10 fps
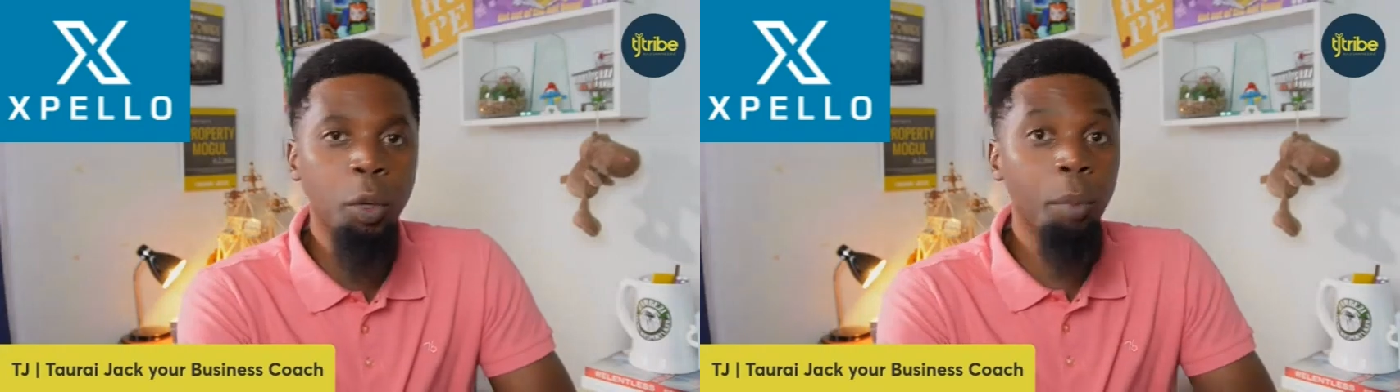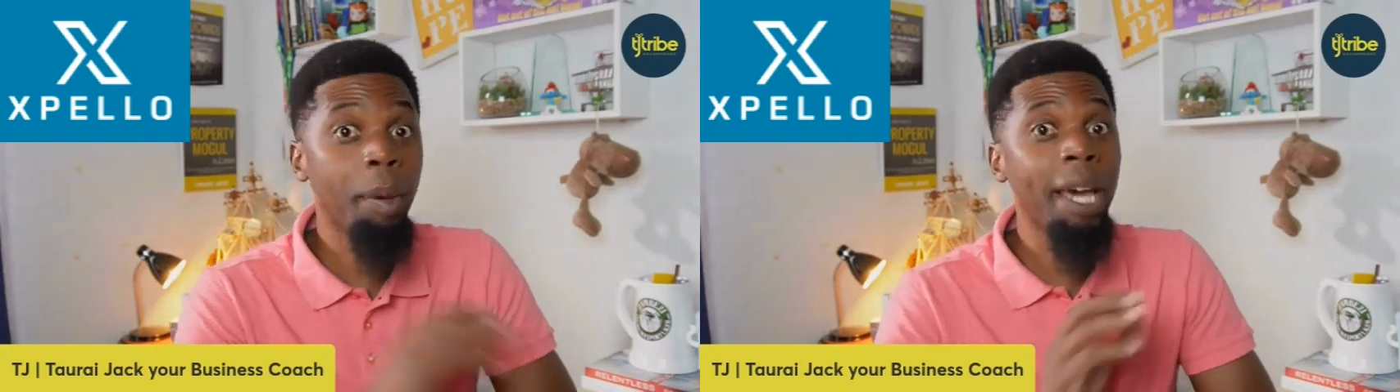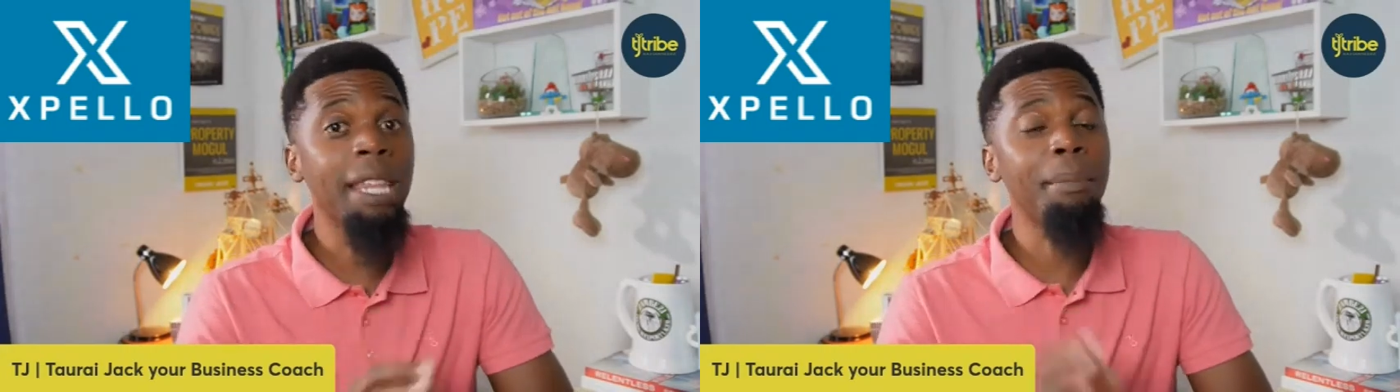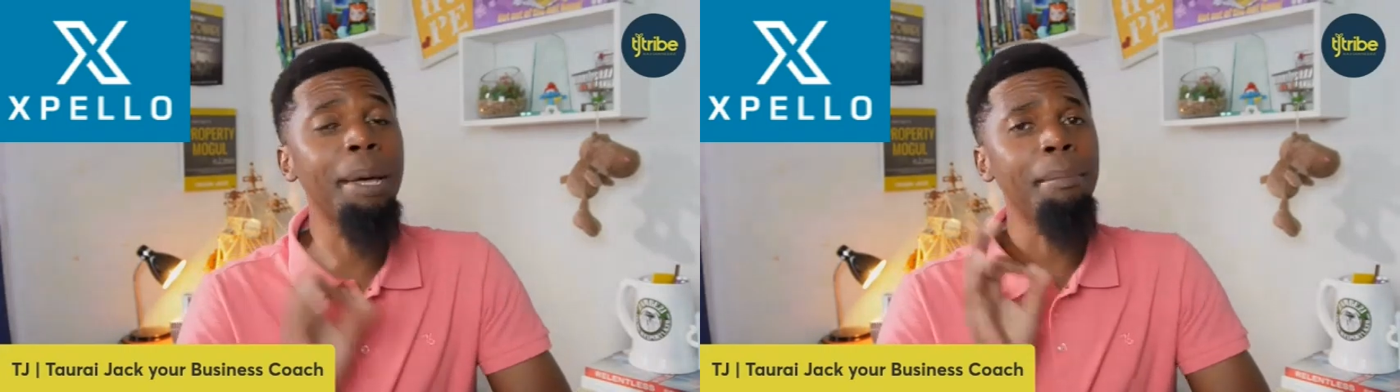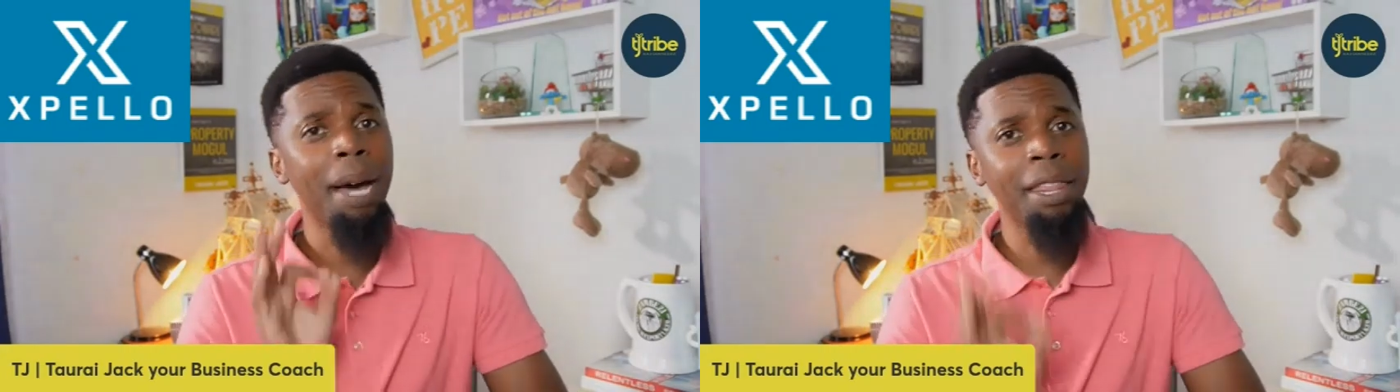you pay
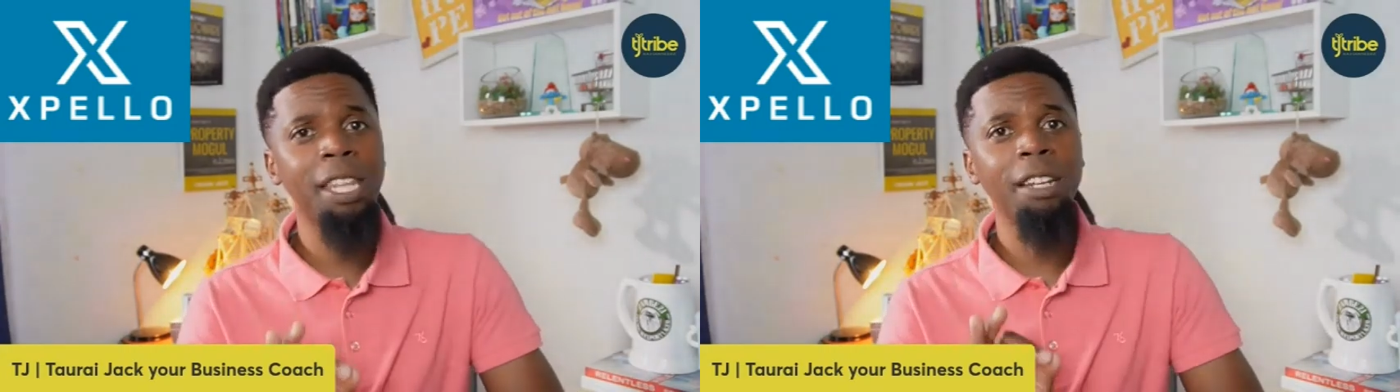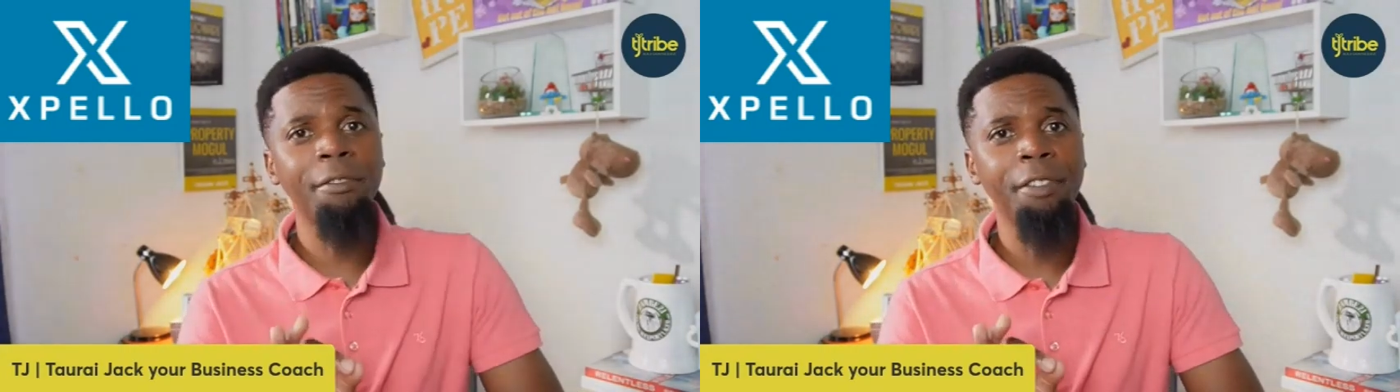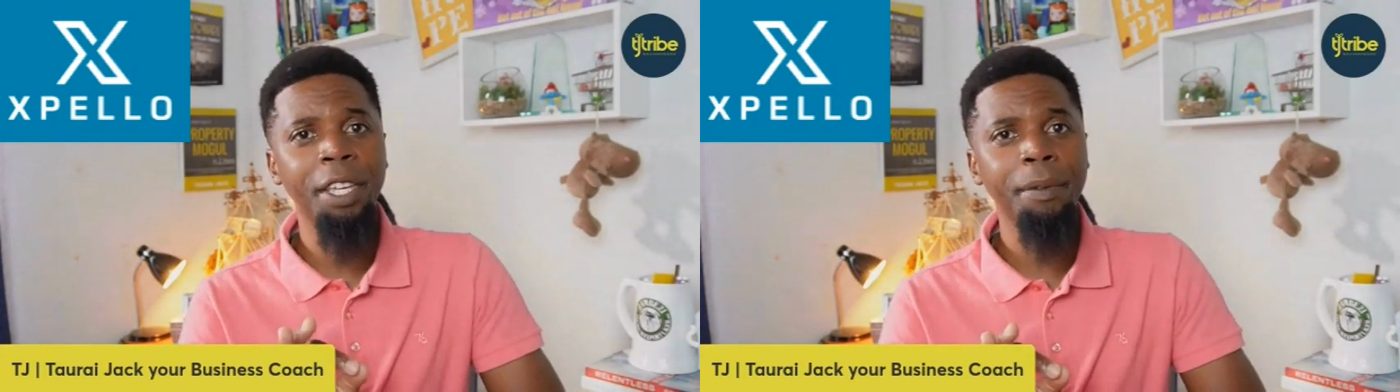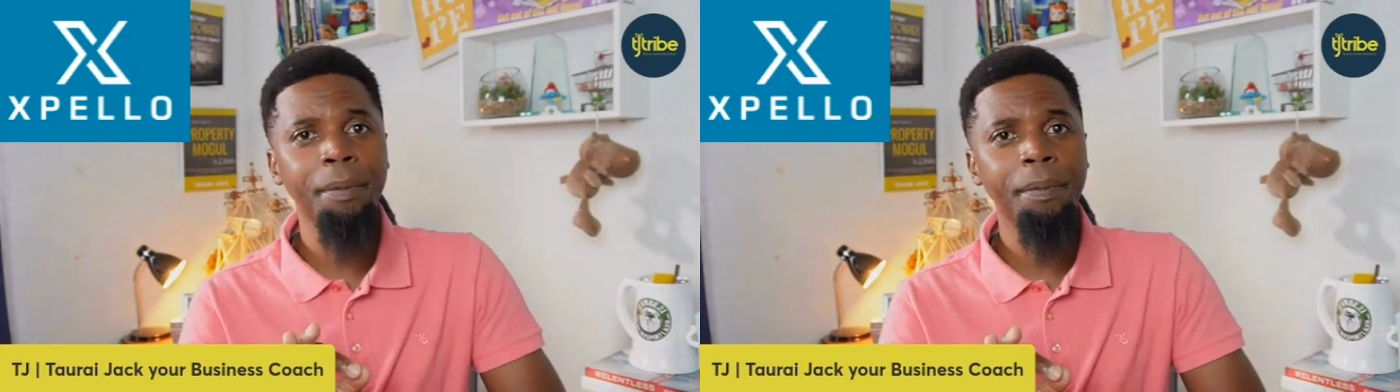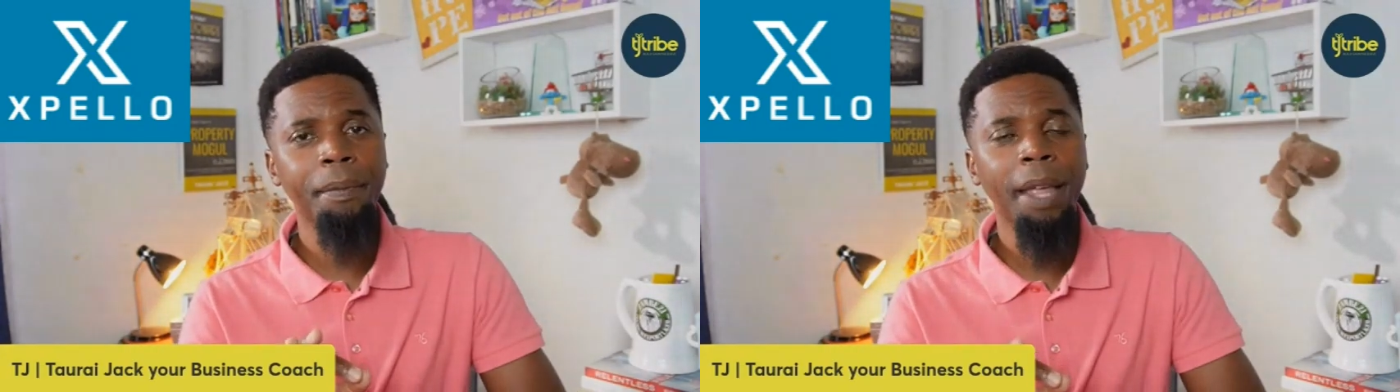them a monthly
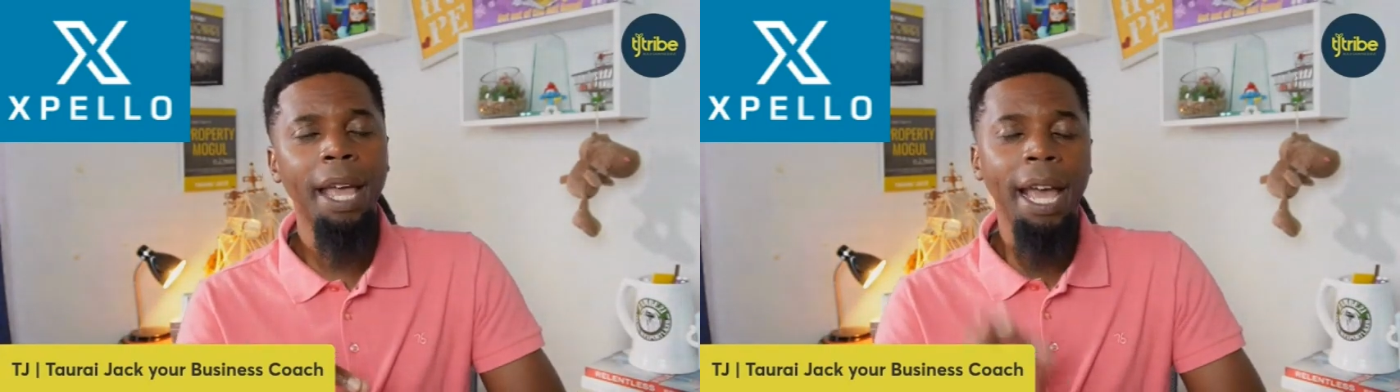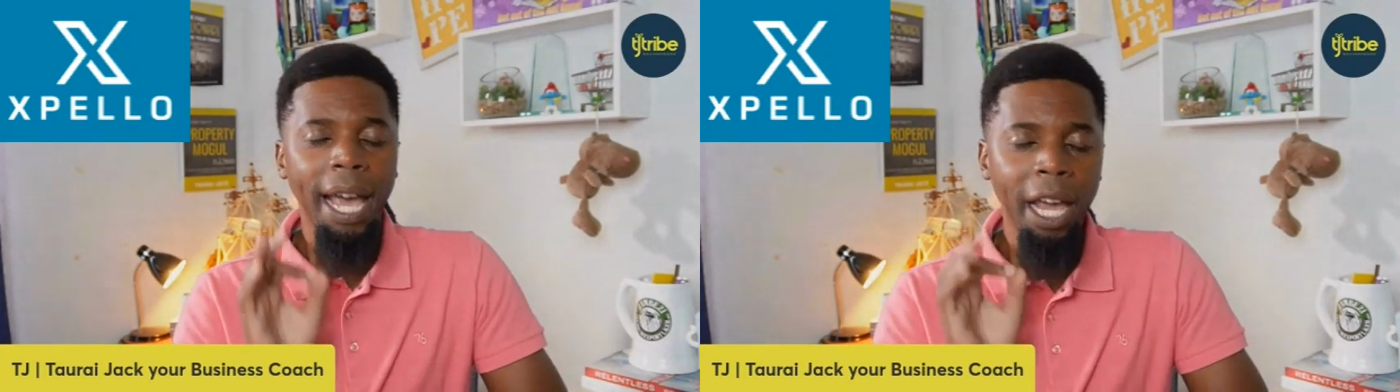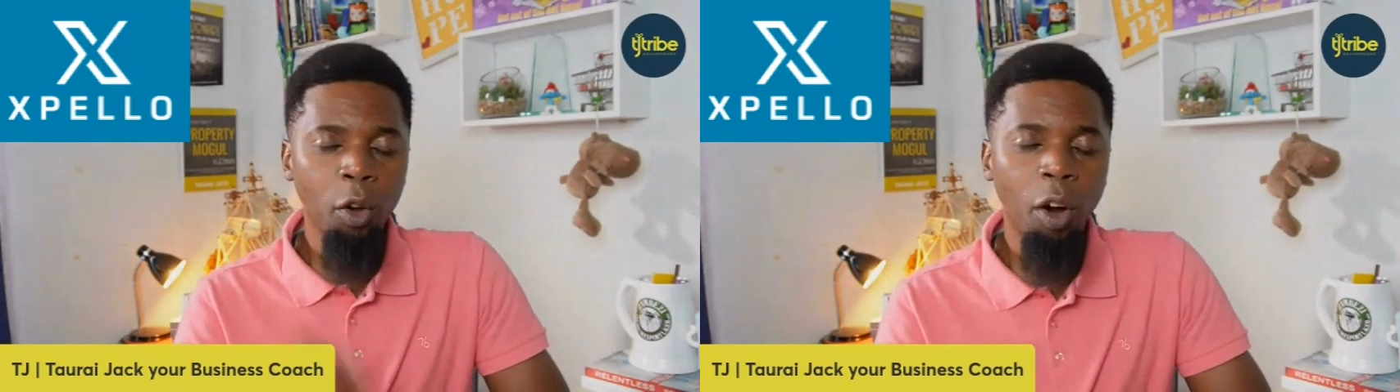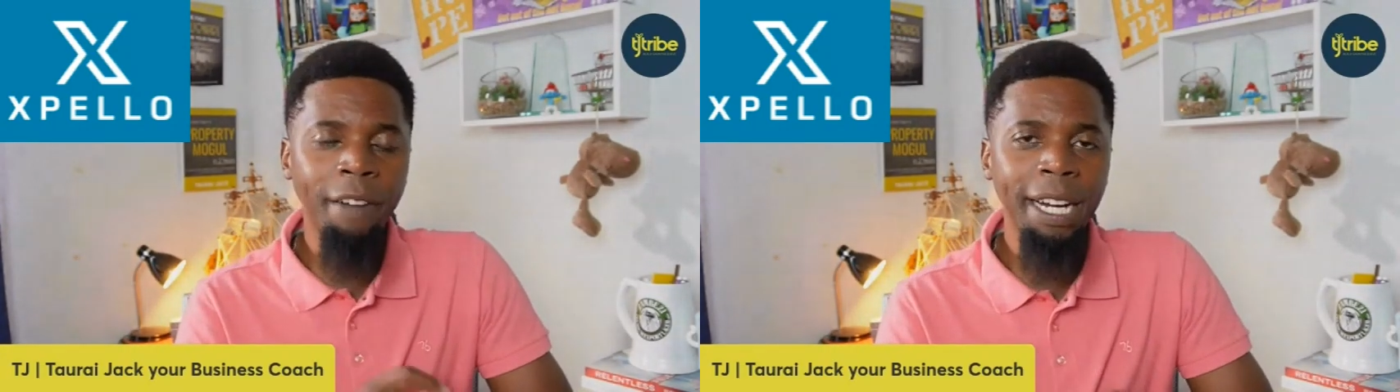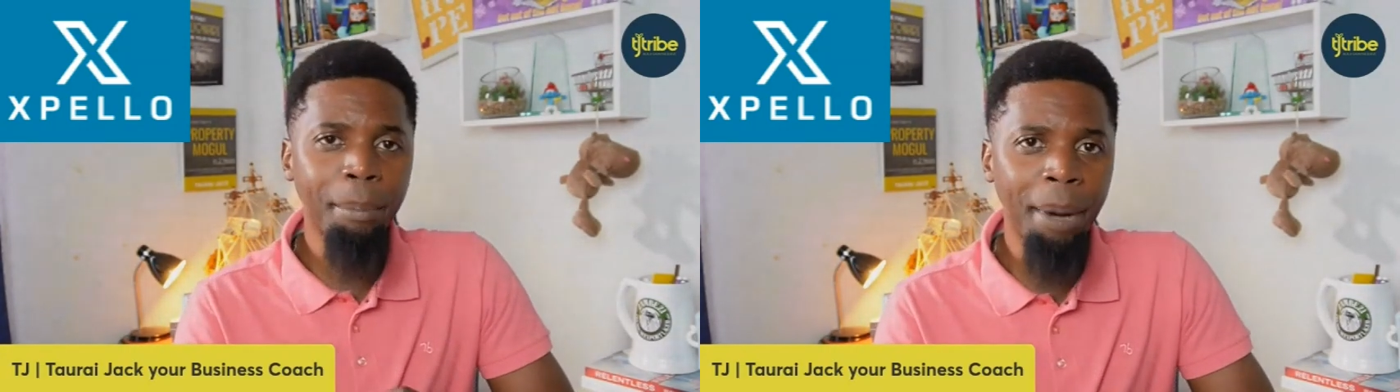fee. And
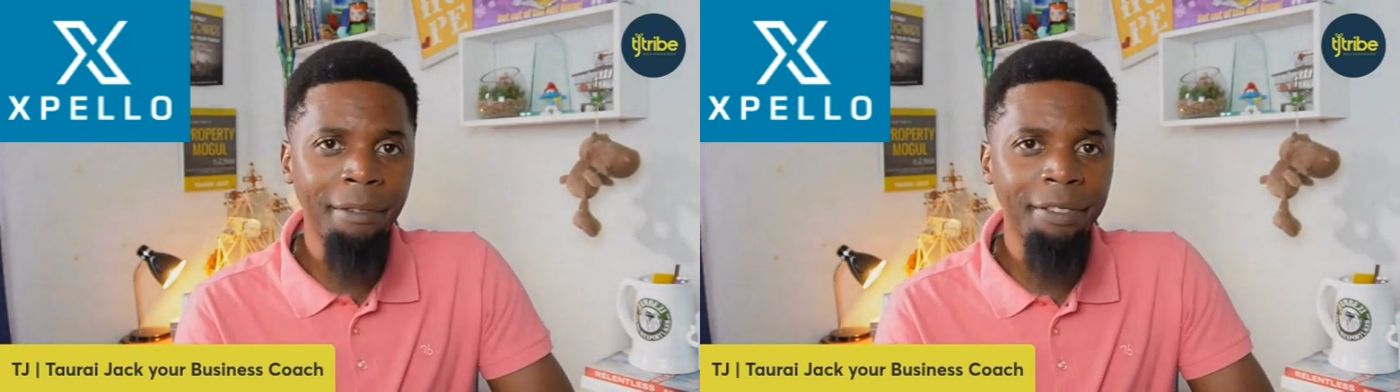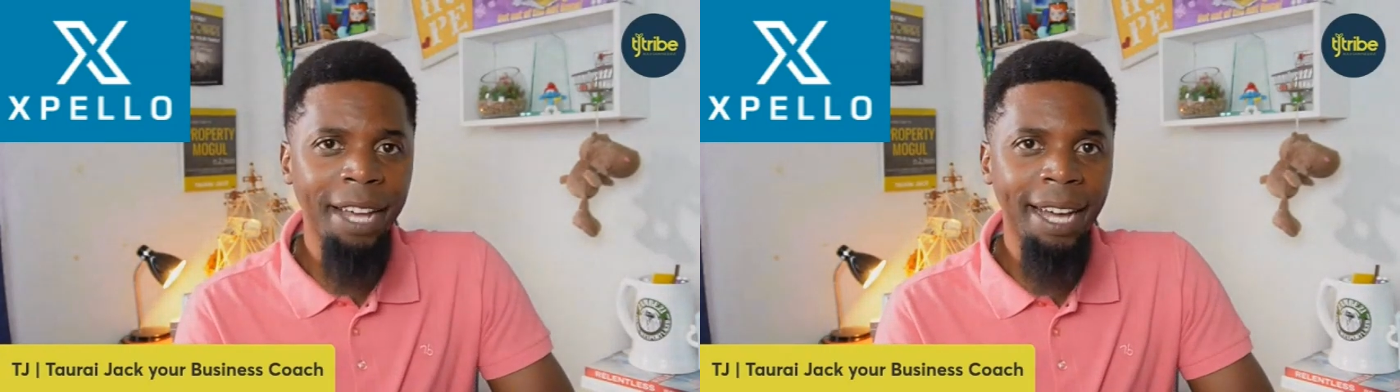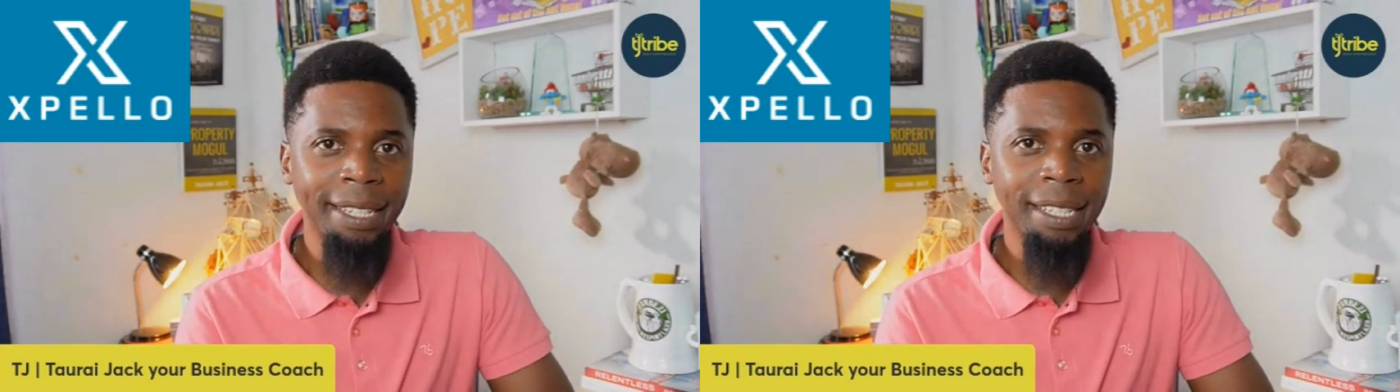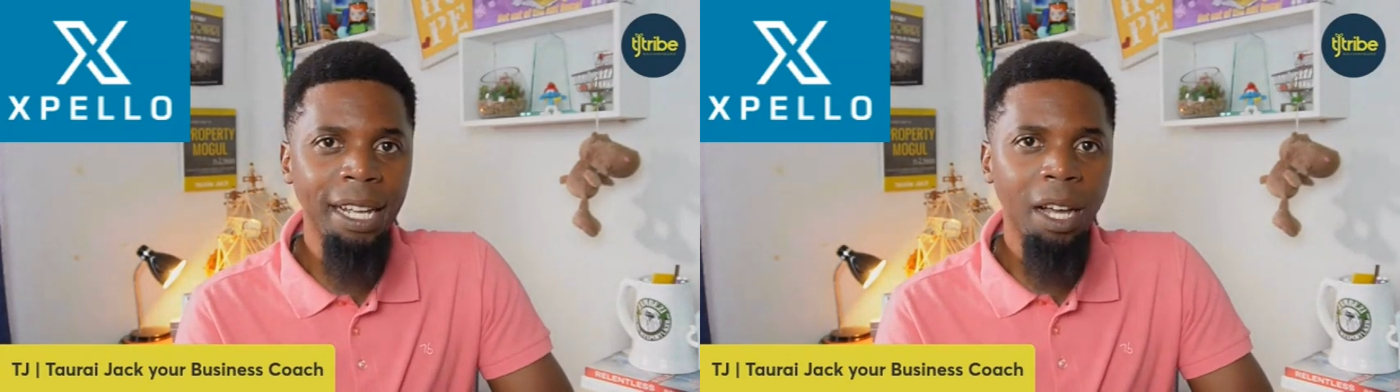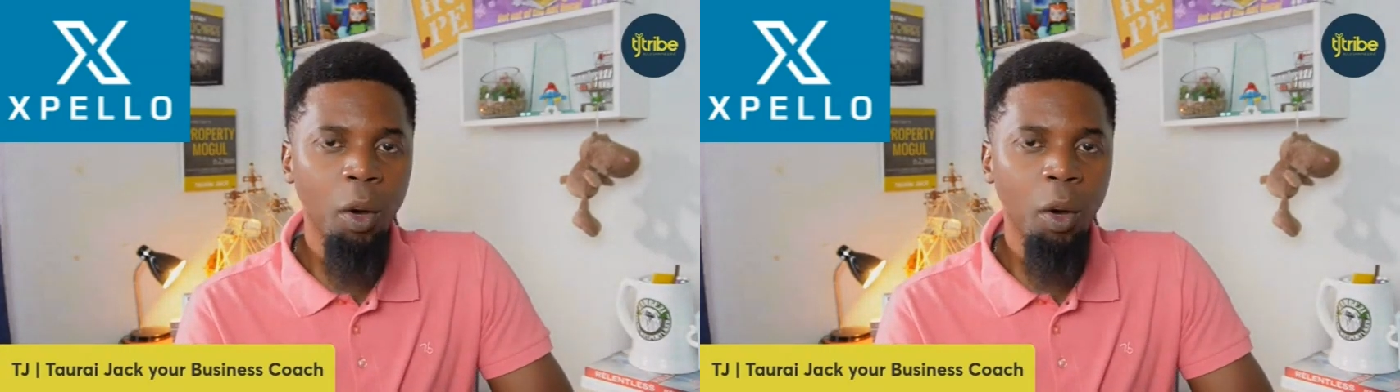over and above that,